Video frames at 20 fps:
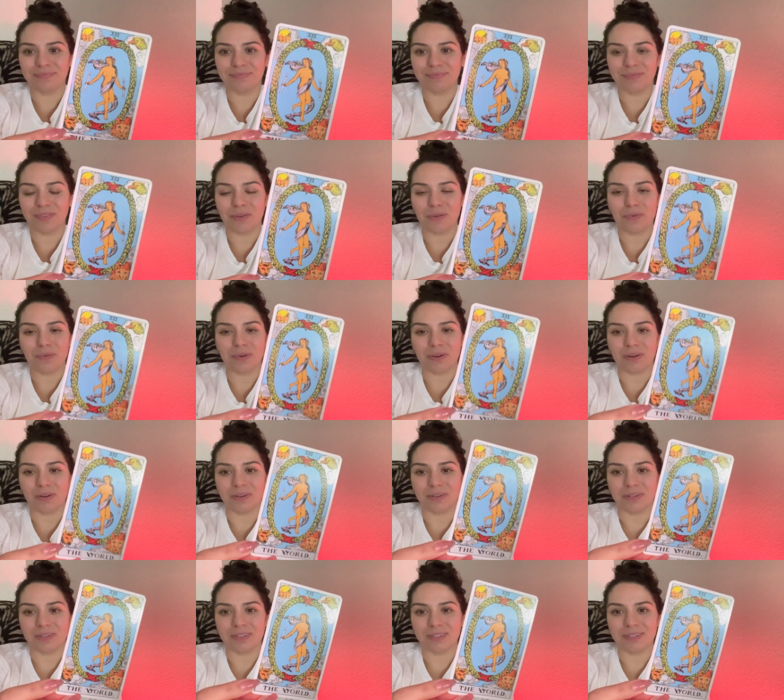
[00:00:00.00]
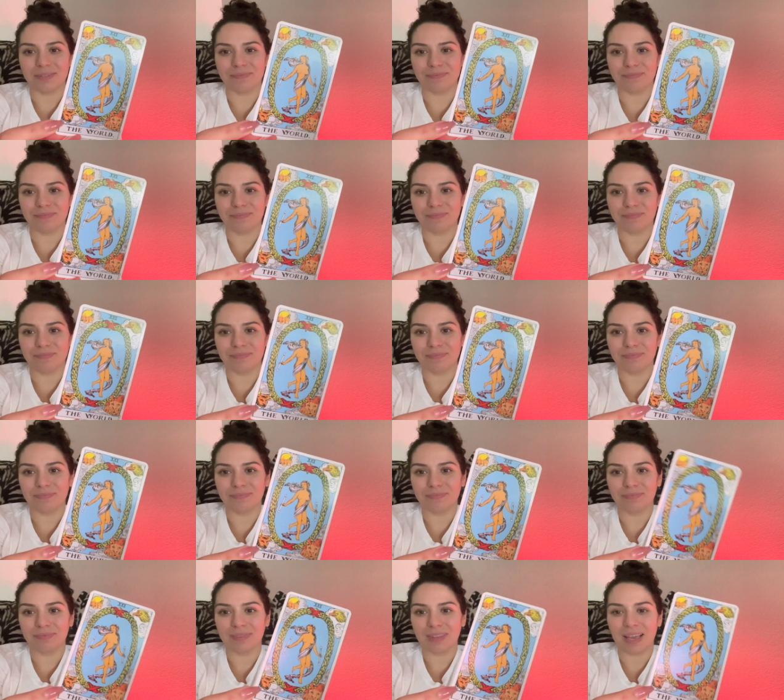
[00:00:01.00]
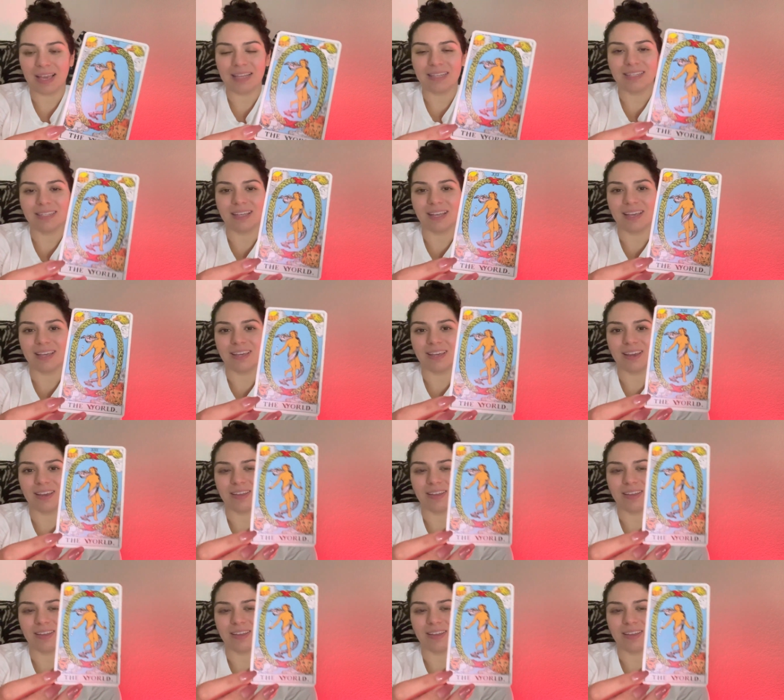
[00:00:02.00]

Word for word: The world. It's like,